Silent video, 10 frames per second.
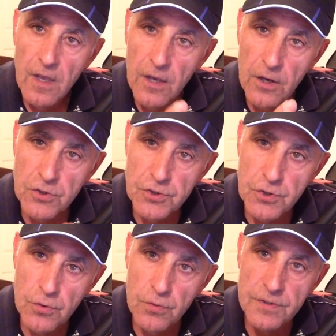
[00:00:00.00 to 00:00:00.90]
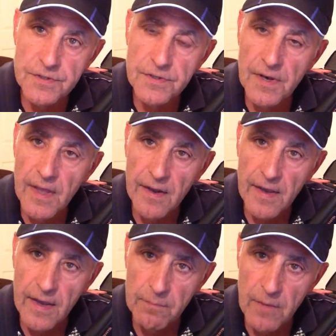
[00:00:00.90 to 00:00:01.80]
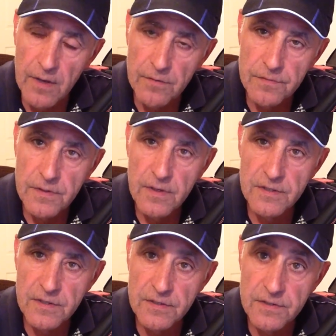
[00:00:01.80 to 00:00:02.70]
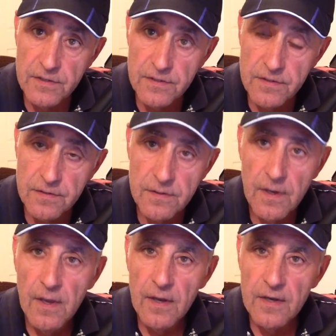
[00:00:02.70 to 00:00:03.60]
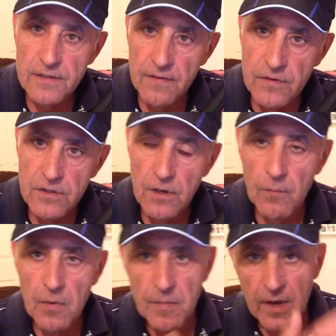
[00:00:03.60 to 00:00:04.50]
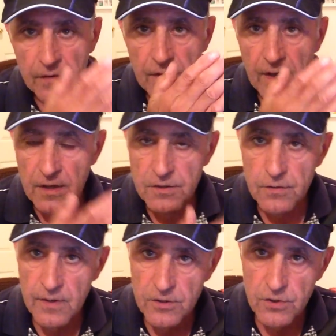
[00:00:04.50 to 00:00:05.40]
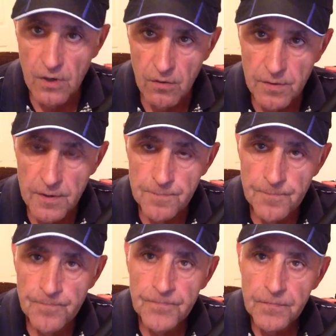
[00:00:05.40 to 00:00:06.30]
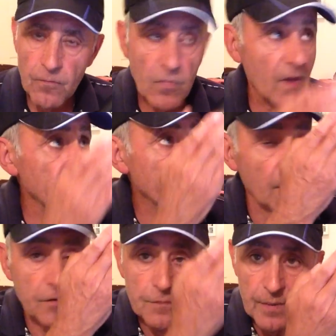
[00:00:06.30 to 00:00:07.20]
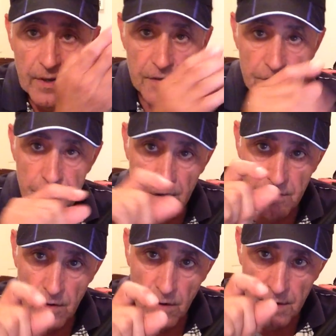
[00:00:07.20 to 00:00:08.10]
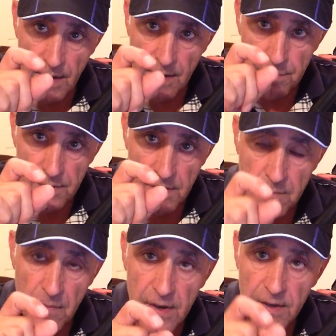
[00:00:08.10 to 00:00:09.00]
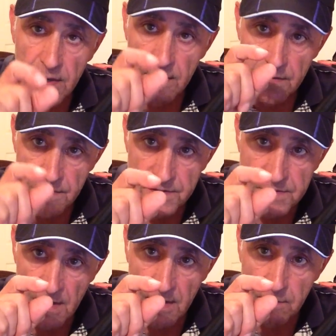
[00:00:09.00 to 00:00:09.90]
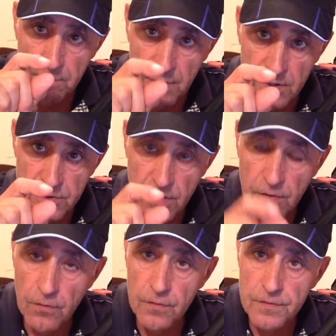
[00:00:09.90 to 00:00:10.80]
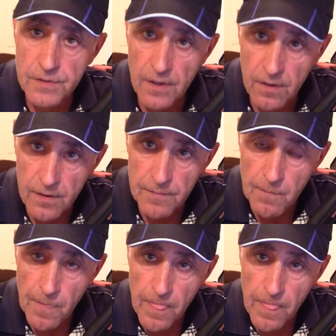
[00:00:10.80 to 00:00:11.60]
It ensures that our gun mount is consistent, because every time we mount the gun to our shoulder, if those beads don't line up and make the same picture all the time,